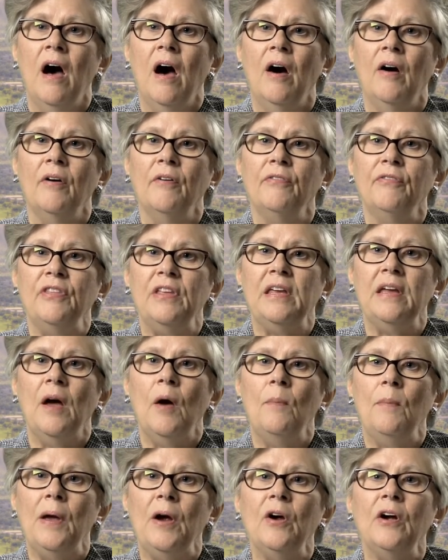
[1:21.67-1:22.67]
of the
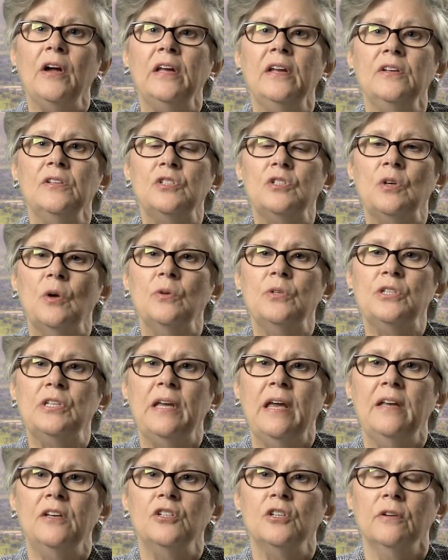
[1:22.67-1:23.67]
American
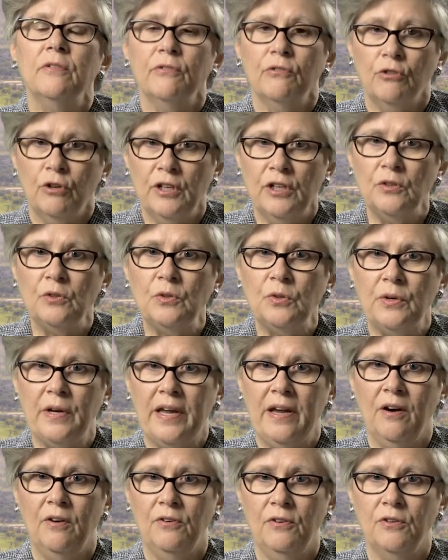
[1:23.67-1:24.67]
Association of Critical
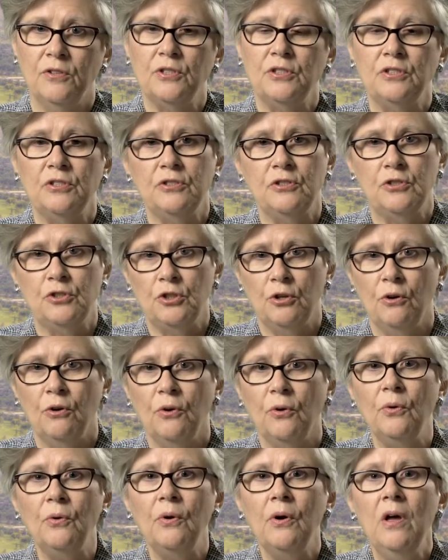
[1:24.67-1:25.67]
Care Nurses
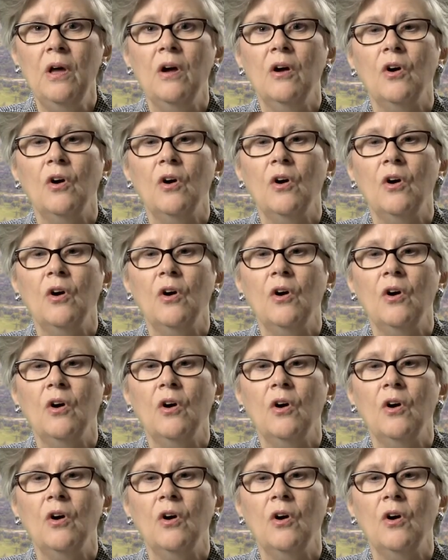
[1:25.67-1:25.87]
journal